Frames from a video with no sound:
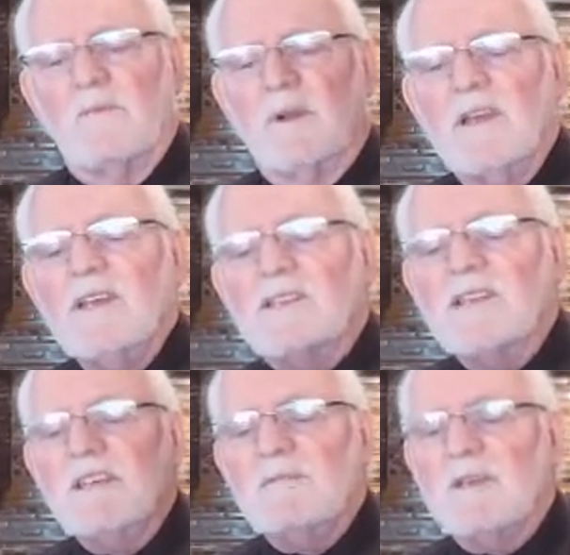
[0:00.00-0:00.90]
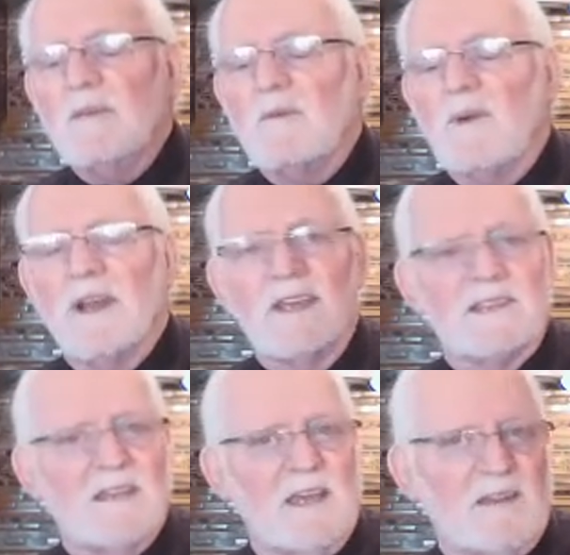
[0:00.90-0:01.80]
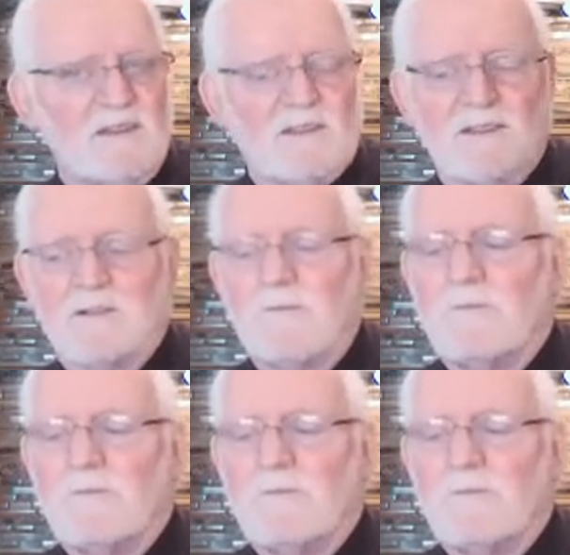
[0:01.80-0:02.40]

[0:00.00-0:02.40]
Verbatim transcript: please hear me when I say this.